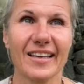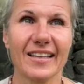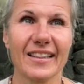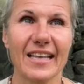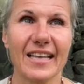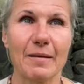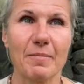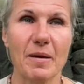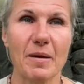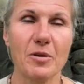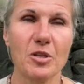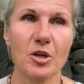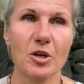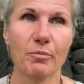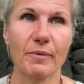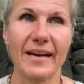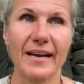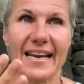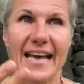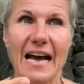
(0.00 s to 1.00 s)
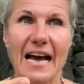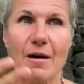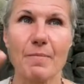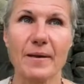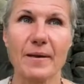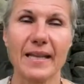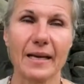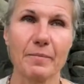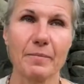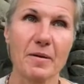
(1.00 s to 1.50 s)
that maybe not right now,
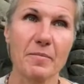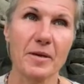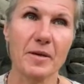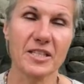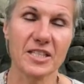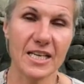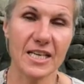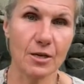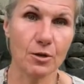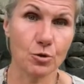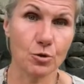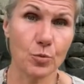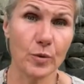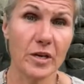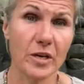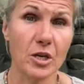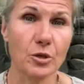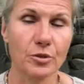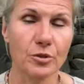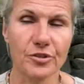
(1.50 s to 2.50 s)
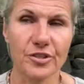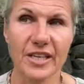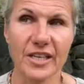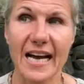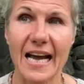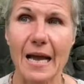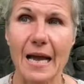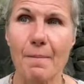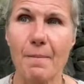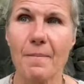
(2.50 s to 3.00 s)
but like maybe in 10 or 20 years
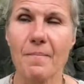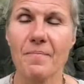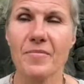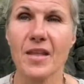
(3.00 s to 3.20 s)
time,